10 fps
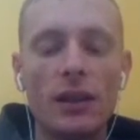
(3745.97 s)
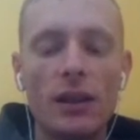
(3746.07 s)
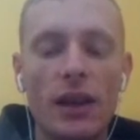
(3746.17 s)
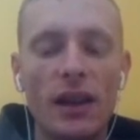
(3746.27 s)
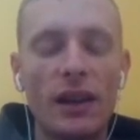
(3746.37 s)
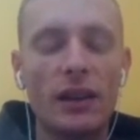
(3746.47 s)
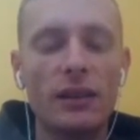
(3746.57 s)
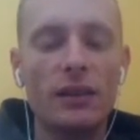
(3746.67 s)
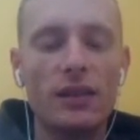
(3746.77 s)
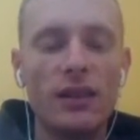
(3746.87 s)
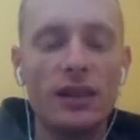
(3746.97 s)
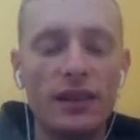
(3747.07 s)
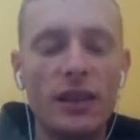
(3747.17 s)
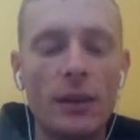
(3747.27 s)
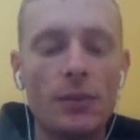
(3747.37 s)
And that
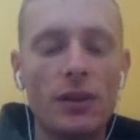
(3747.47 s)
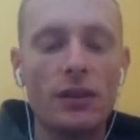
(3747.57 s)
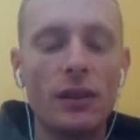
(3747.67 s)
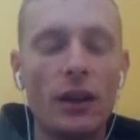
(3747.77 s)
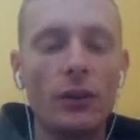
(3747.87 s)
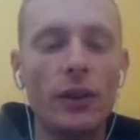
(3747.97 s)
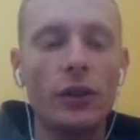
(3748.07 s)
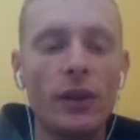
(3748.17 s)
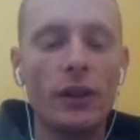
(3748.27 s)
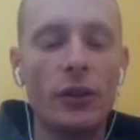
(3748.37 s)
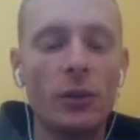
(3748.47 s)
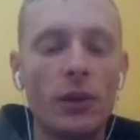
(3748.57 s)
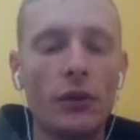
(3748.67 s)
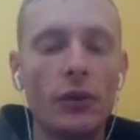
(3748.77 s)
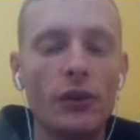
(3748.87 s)
skips not only doing that code, but
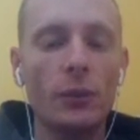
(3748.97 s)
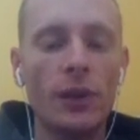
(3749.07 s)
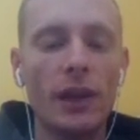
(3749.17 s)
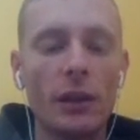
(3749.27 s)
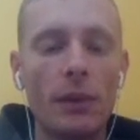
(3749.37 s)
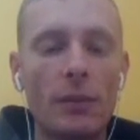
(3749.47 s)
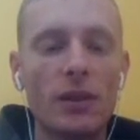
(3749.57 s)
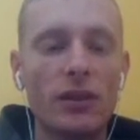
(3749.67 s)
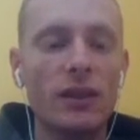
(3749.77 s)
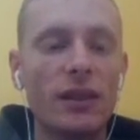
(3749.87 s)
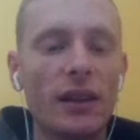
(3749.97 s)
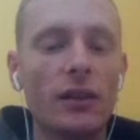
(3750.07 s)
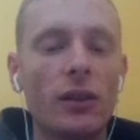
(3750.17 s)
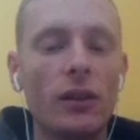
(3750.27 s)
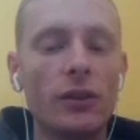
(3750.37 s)
also even bringing the babies to the side at
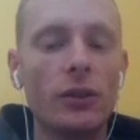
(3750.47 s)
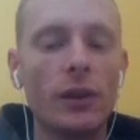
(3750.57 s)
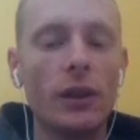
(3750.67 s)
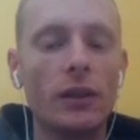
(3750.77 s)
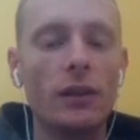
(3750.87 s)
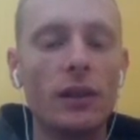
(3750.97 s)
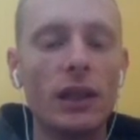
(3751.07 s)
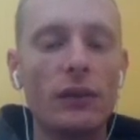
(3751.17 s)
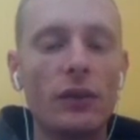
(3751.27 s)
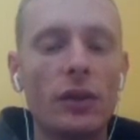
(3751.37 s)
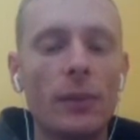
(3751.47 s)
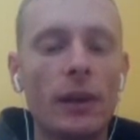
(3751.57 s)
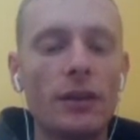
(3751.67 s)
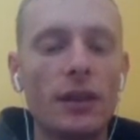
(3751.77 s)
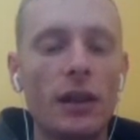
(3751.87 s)
all, so it saves a good amount of
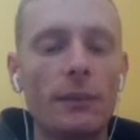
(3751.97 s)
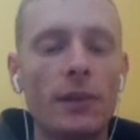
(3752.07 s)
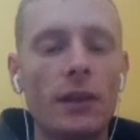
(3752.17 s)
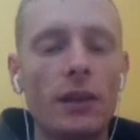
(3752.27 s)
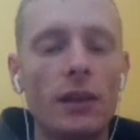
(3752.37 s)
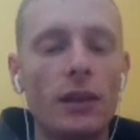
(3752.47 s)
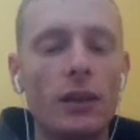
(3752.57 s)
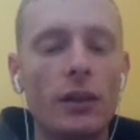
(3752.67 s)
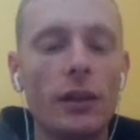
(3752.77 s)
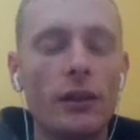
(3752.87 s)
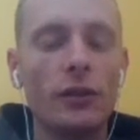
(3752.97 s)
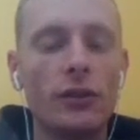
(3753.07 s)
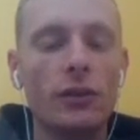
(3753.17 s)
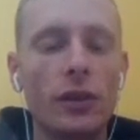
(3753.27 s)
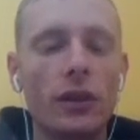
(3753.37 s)
time and
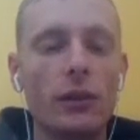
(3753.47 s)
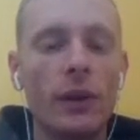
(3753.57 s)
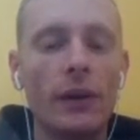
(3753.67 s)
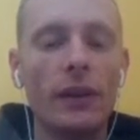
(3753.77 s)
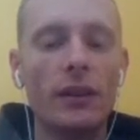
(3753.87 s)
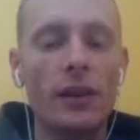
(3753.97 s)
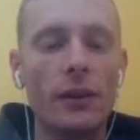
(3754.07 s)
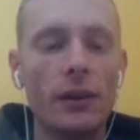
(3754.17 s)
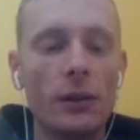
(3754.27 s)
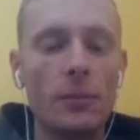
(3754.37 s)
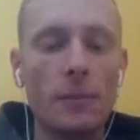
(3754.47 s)
just uh, routing this area.